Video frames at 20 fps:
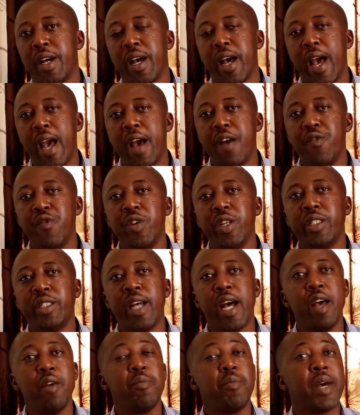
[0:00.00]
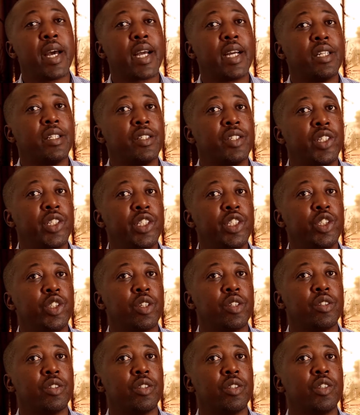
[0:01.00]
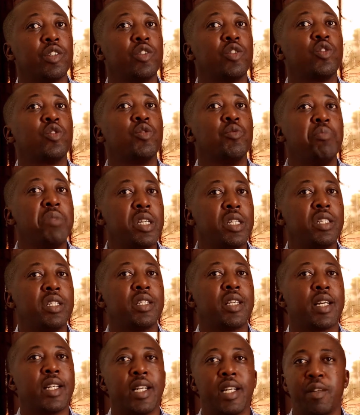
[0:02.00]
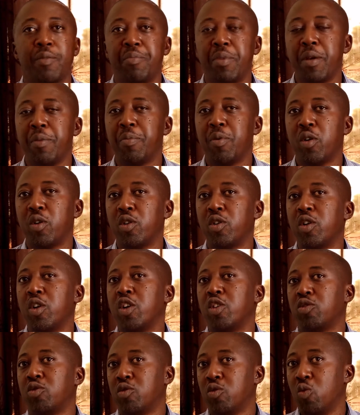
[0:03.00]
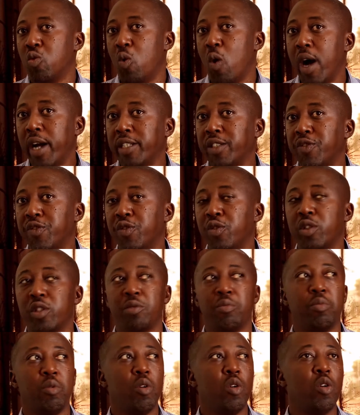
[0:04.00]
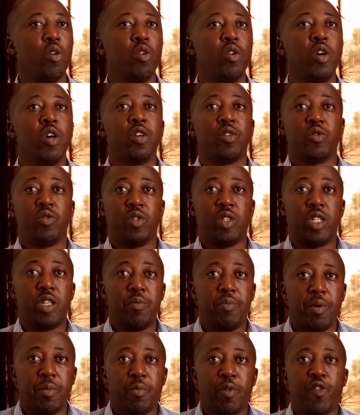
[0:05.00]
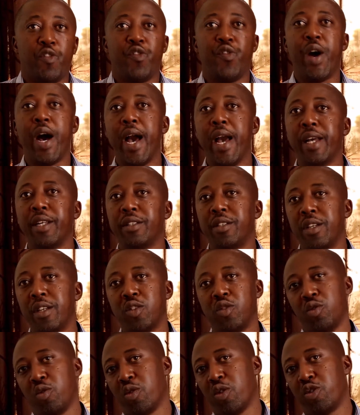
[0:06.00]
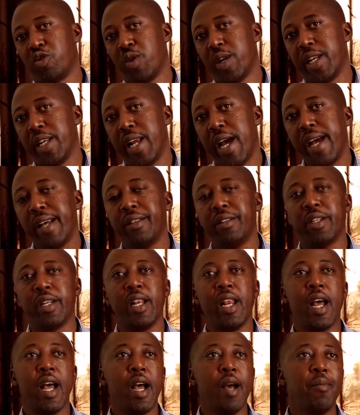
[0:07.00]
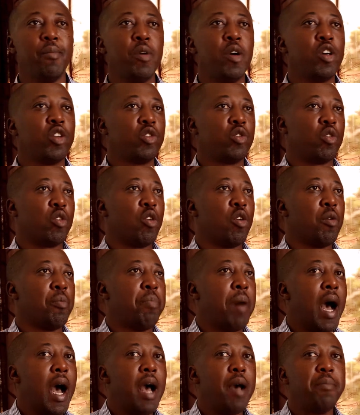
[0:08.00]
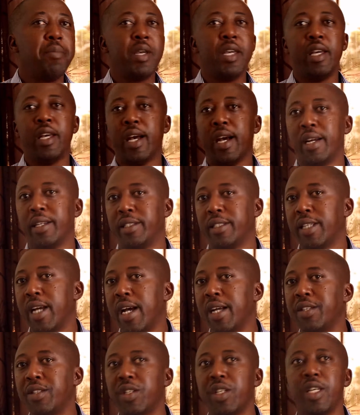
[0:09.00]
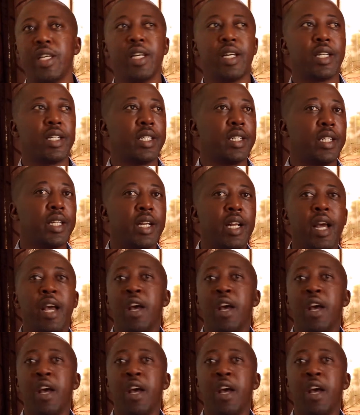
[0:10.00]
Every time you make a decision to meet certain people, to watch football, to see people fight, to go to a nightclub, to go pubbing and dancing, and, and, and